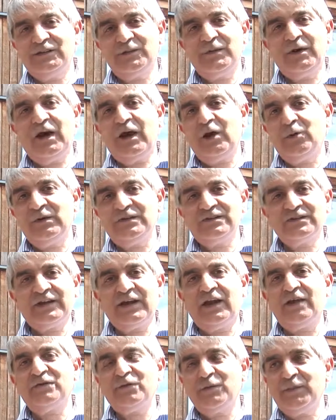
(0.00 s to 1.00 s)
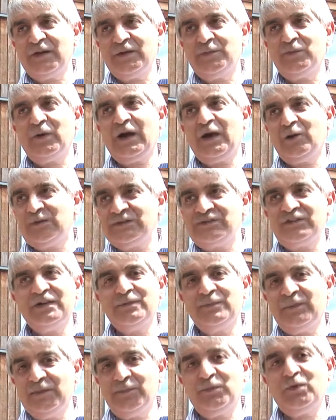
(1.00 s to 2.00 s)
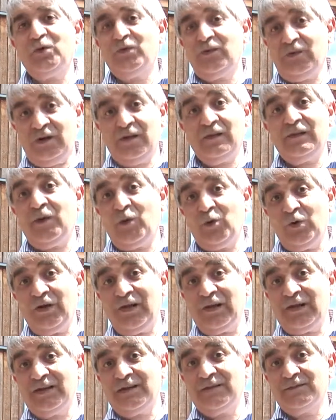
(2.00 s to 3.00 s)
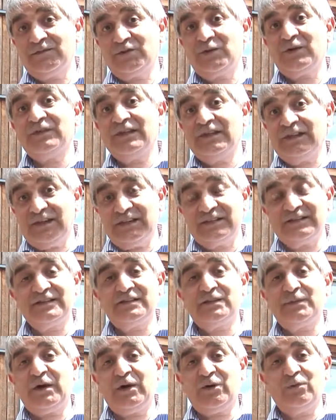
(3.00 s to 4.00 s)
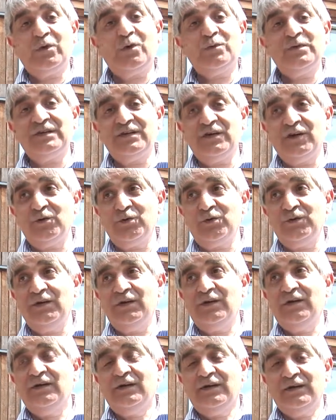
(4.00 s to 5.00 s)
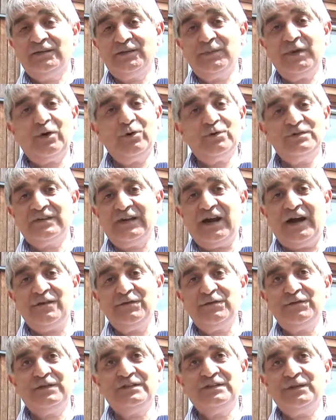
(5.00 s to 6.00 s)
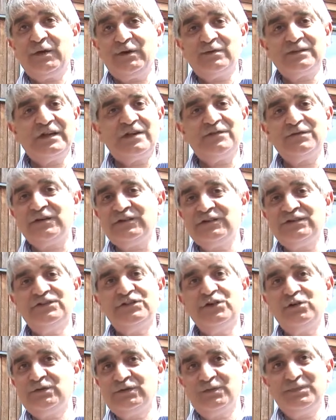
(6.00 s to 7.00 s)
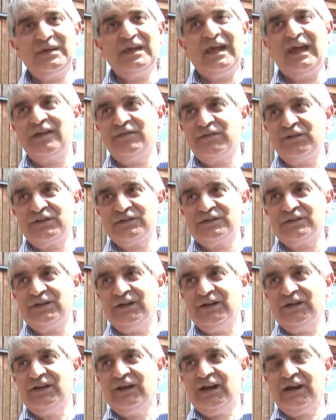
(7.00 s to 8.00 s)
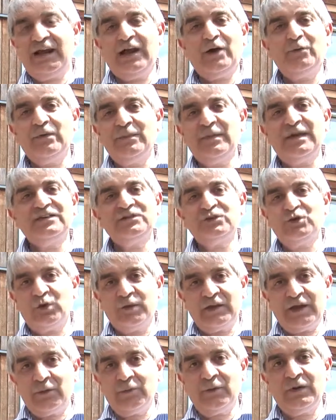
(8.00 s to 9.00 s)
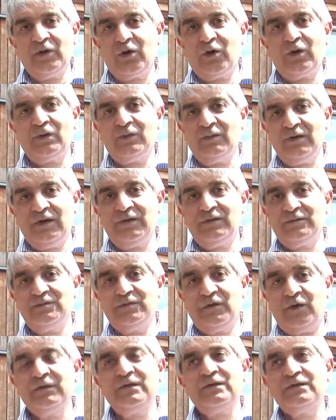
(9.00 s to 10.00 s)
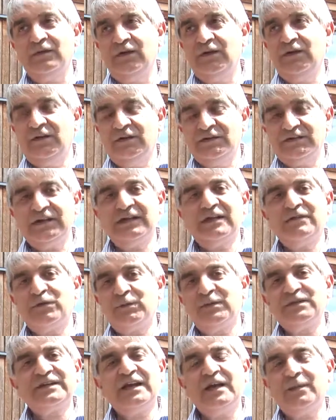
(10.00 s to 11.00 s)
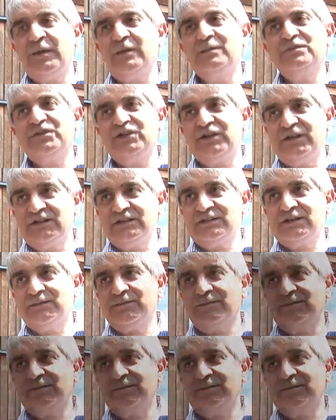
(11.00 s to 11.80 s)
is about how we care for people, how we treat people locally. So I think it is about what we do. It's about staff, it's about staff attitudes, behaviours, and how we make sure that we're all singing from the same hymn sheet.